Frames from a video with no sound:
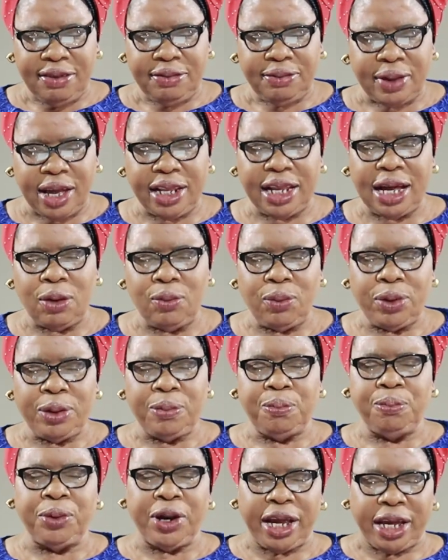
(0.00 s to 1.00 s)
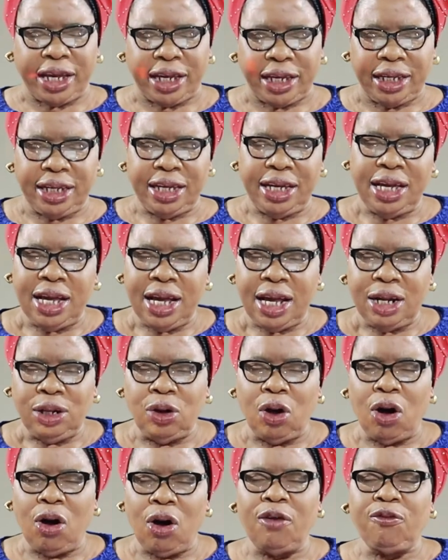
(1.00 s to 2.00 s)
Father, we pray.
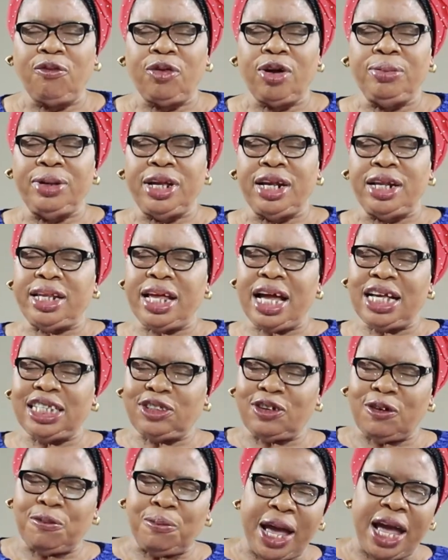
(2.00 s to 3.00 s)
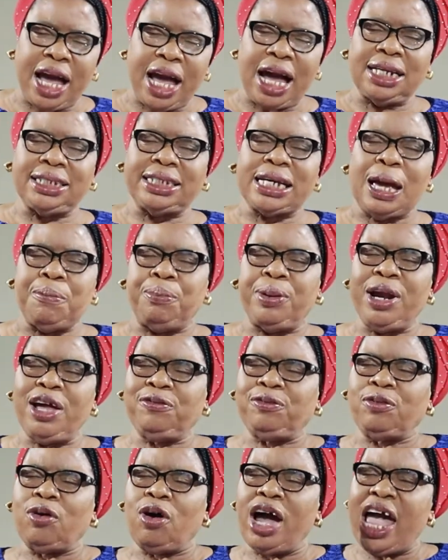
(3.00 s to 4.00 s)
Lord, from the depths of my heart, I pray
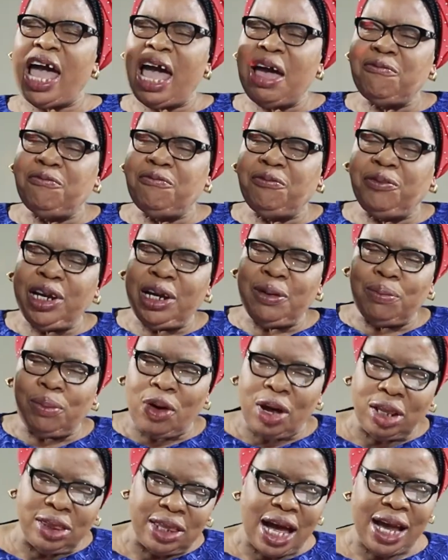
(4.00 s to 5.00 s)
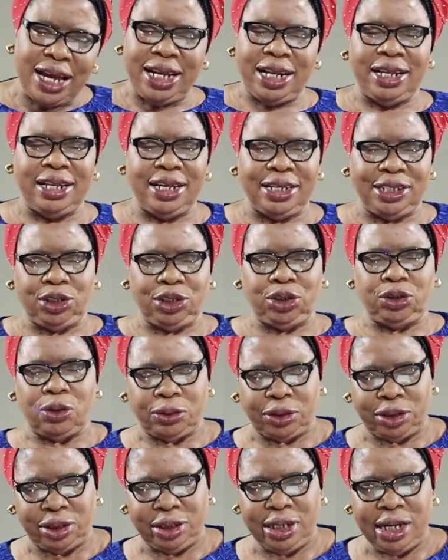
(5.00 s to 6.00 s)
for every mother in this
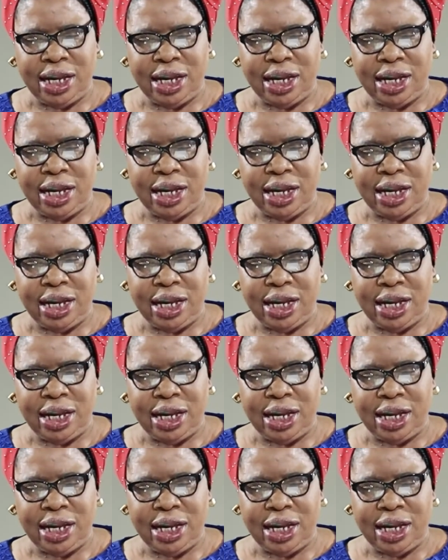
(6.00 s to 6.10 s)
church,